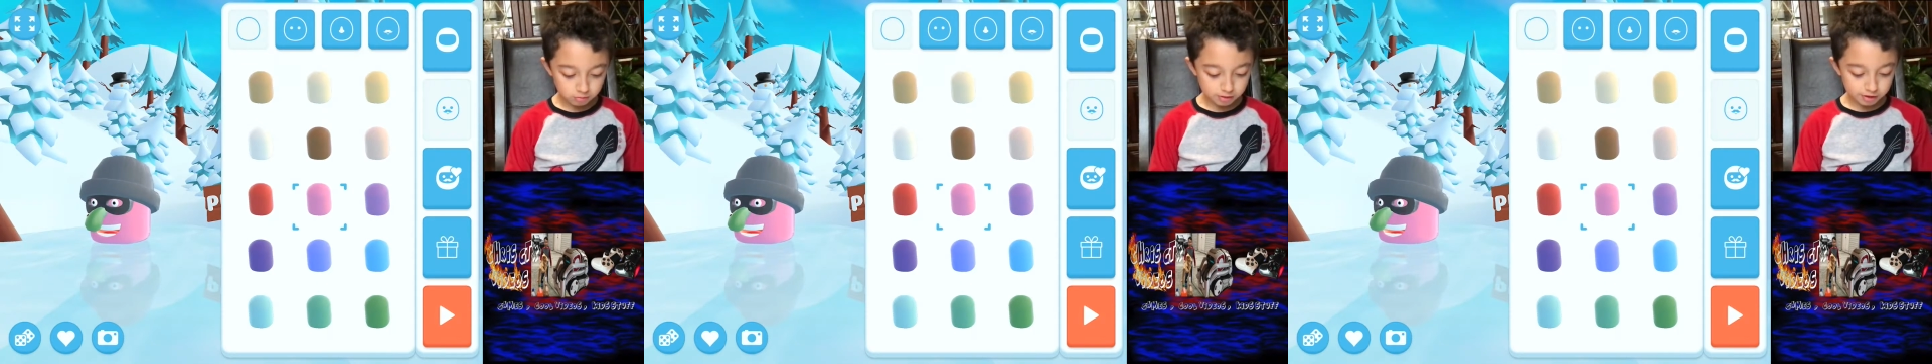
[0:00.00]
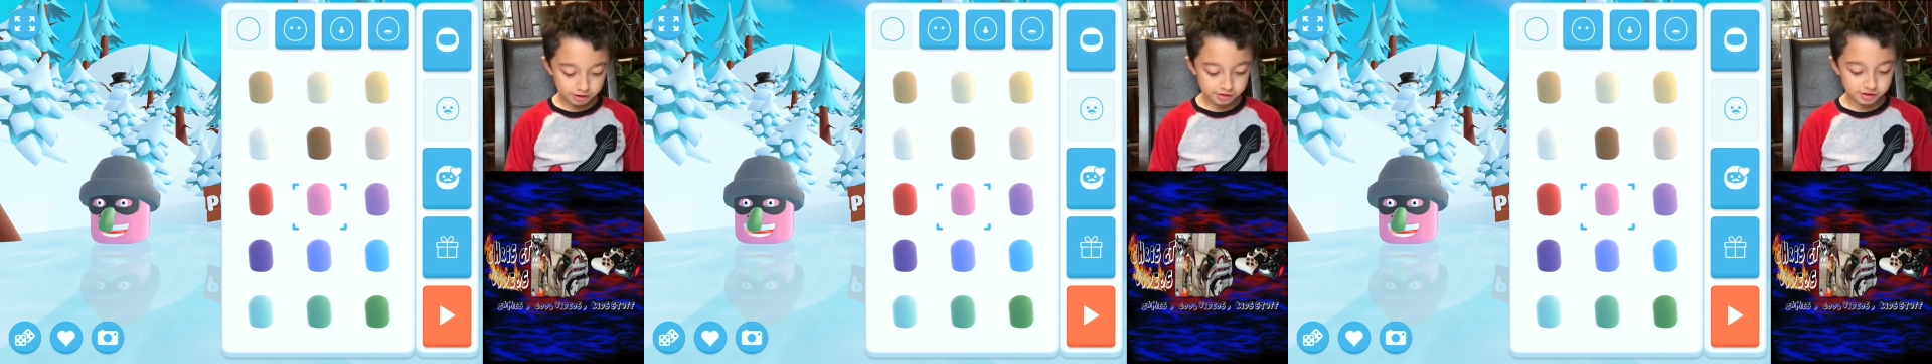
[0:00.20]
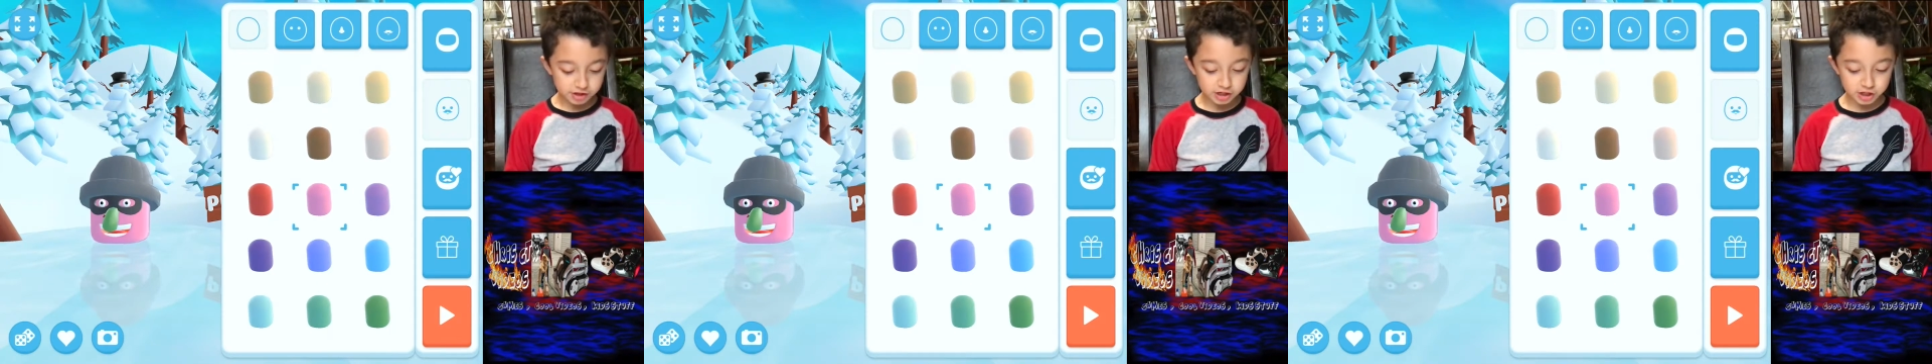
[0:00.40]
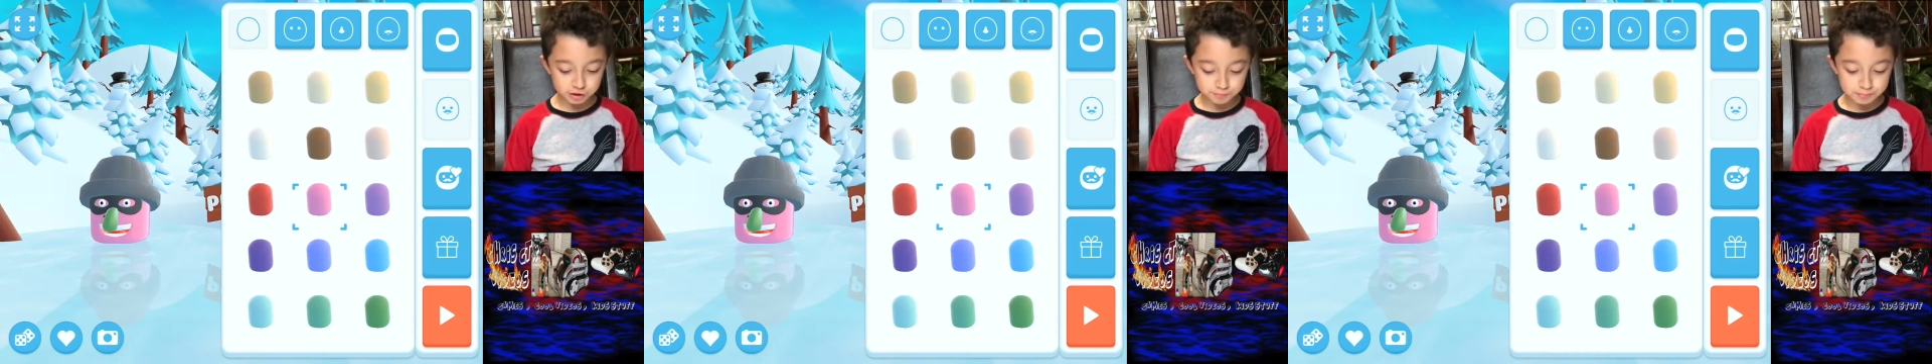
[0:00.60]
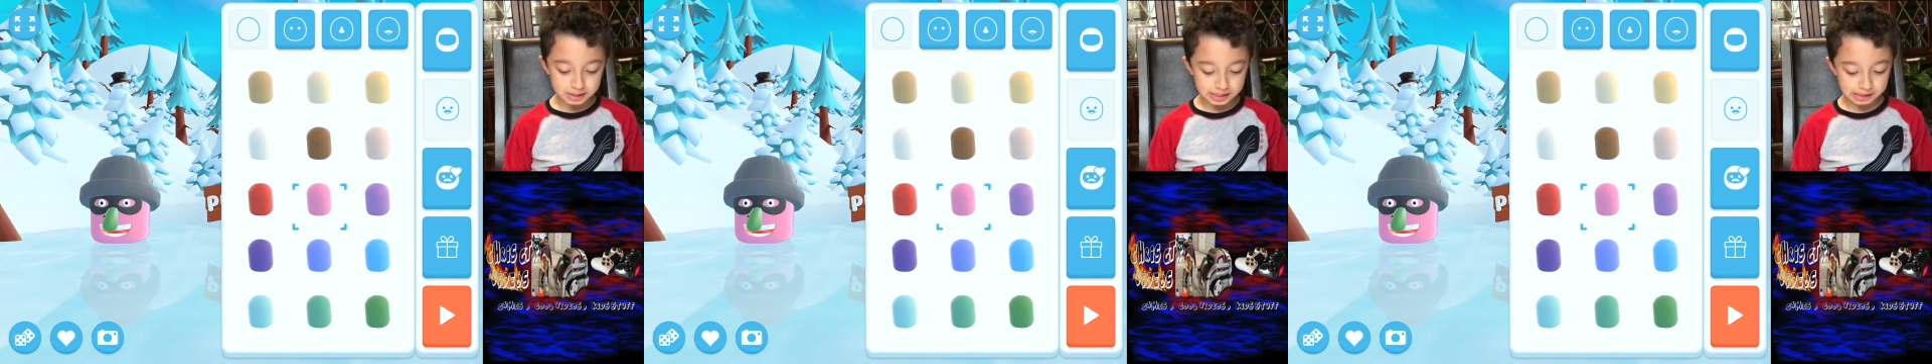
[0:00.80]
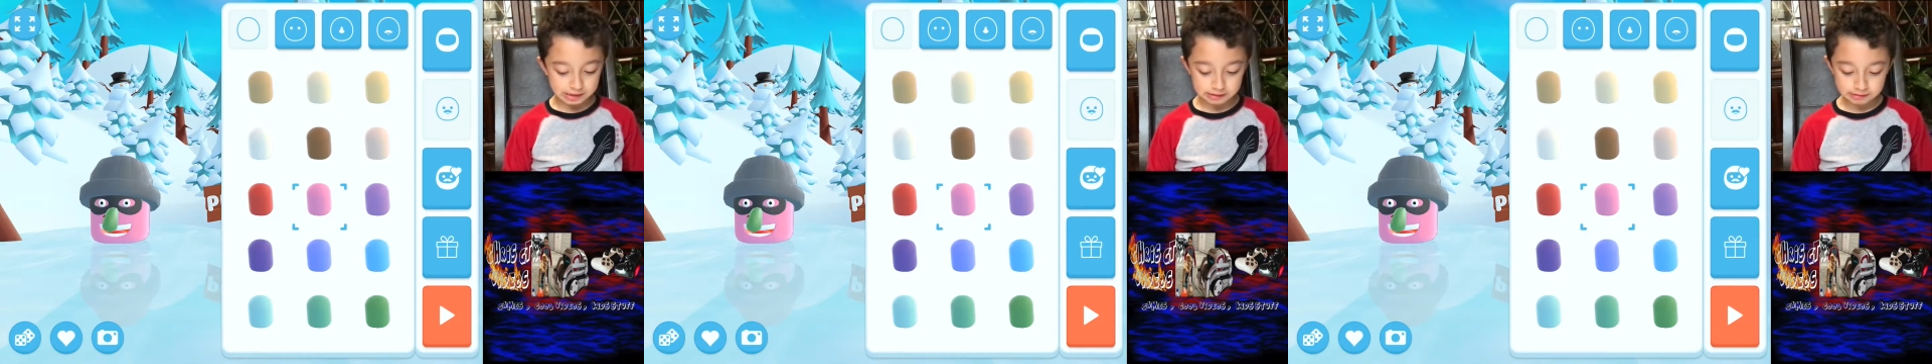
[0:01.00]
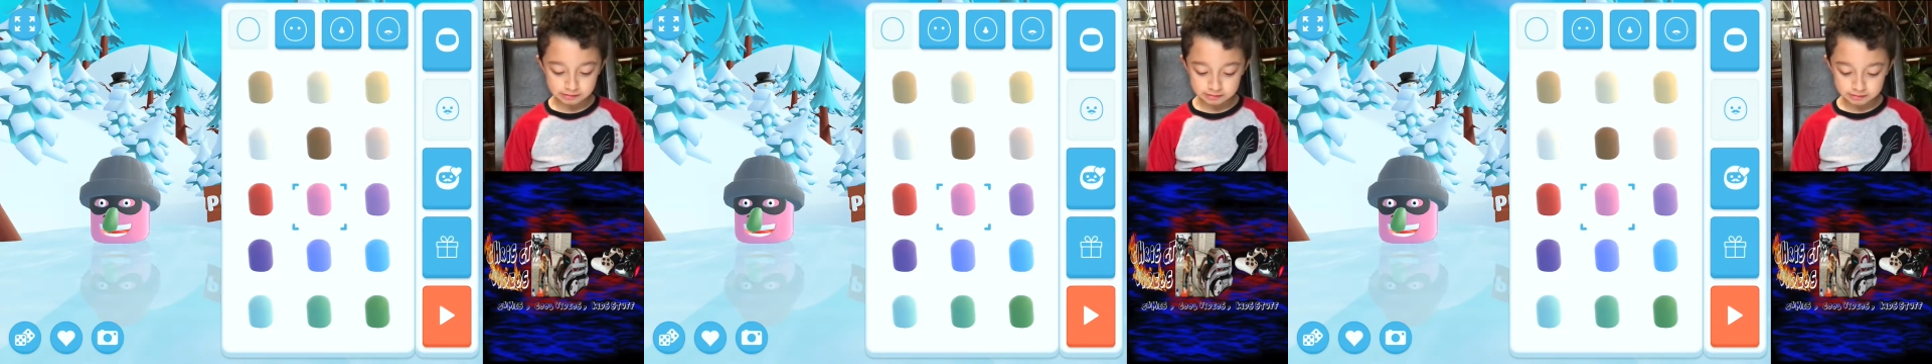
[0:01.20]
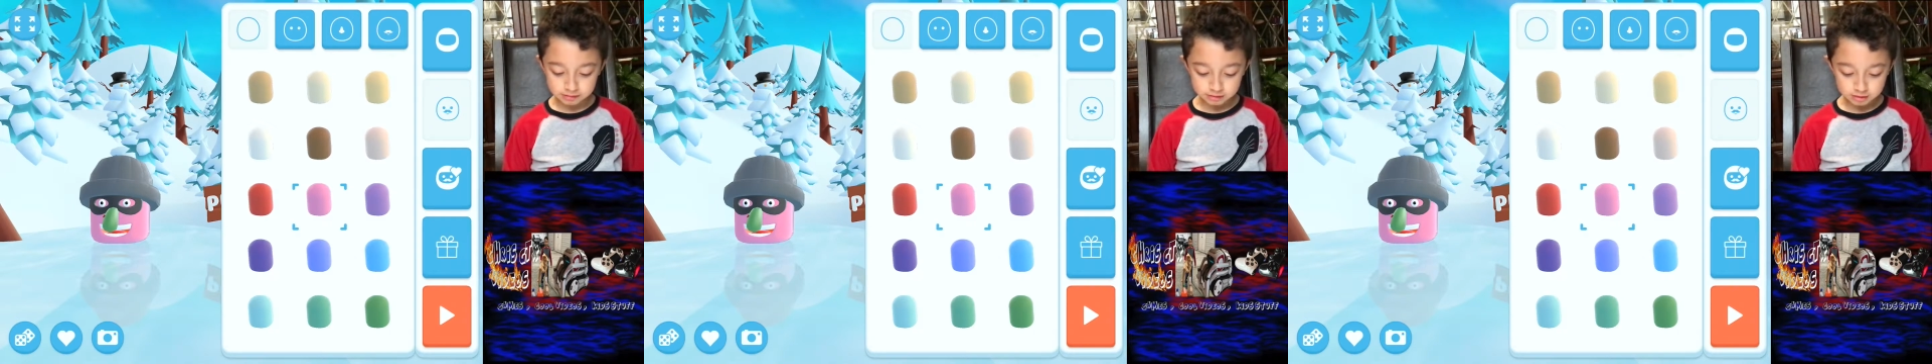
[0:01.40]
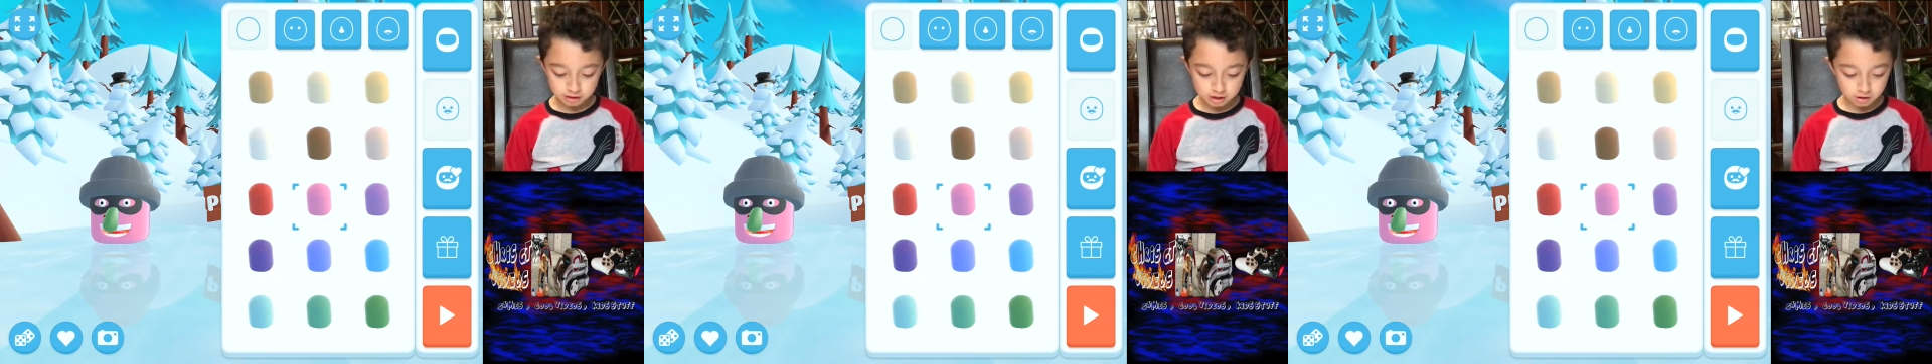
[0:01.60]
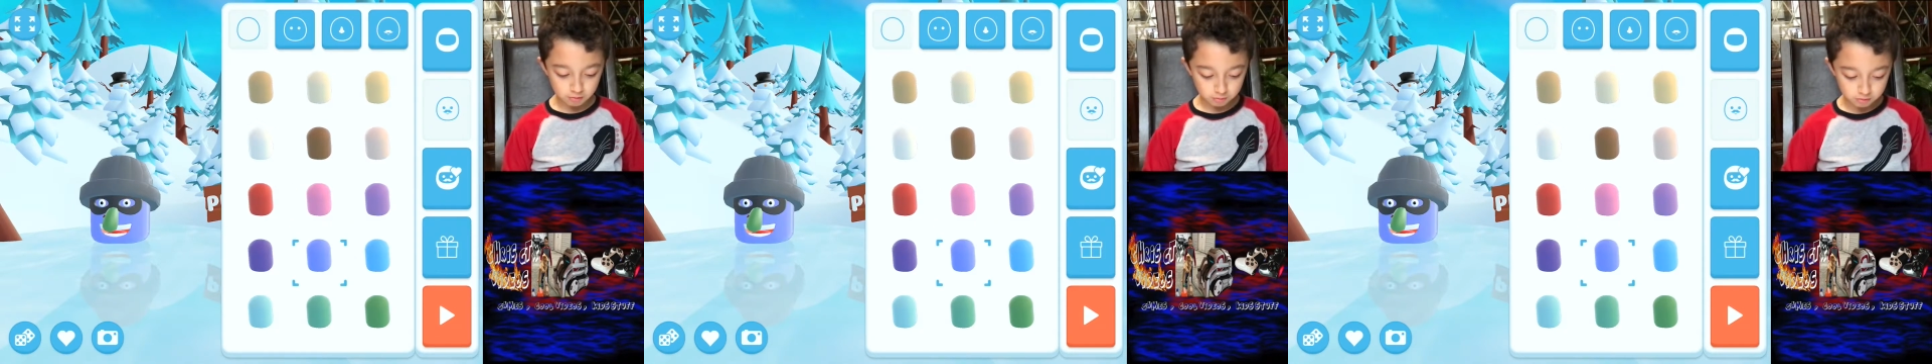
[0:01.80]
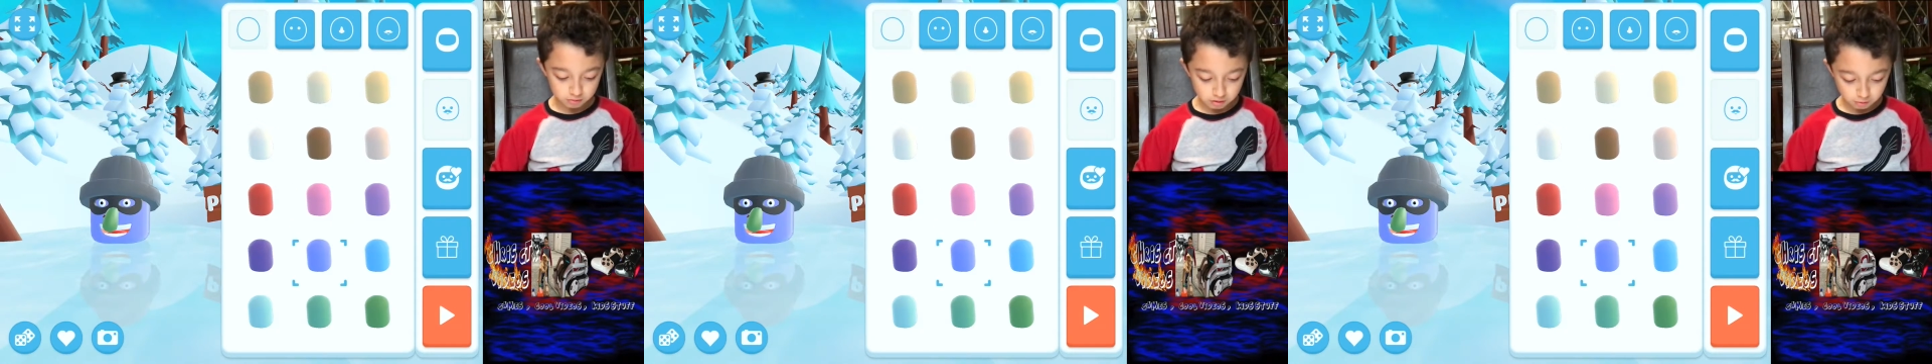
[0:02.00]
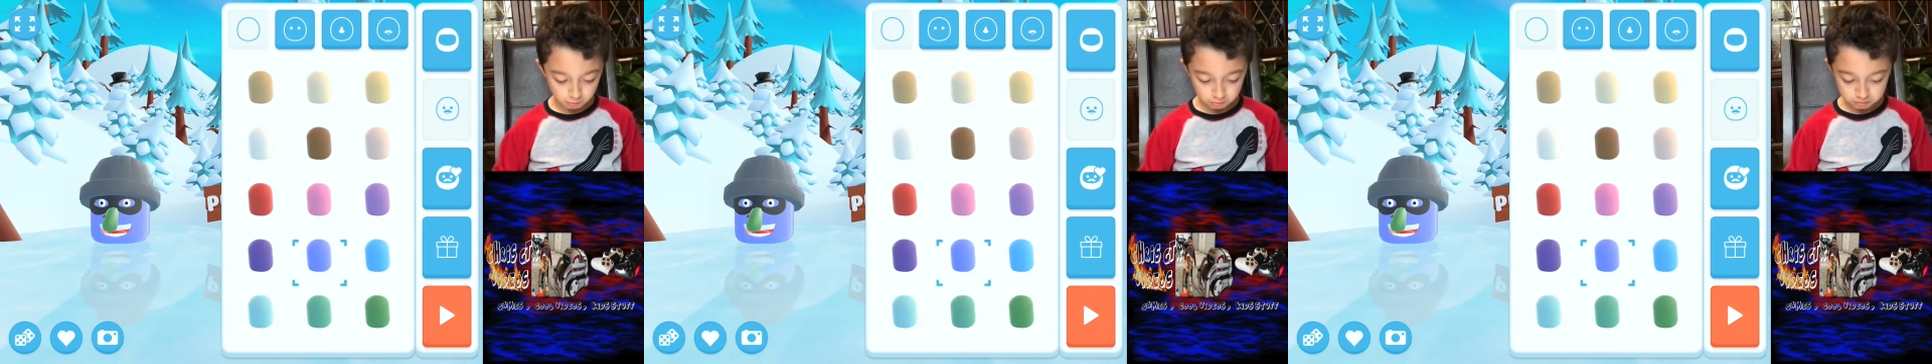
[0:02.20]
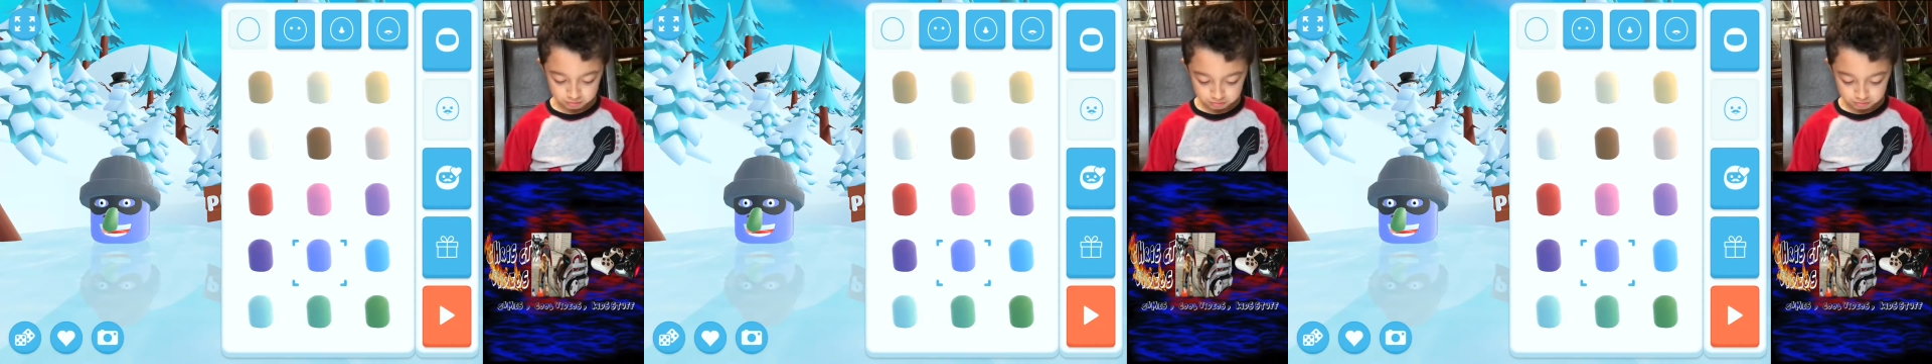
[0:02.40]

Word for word: his skin is pink. No, no.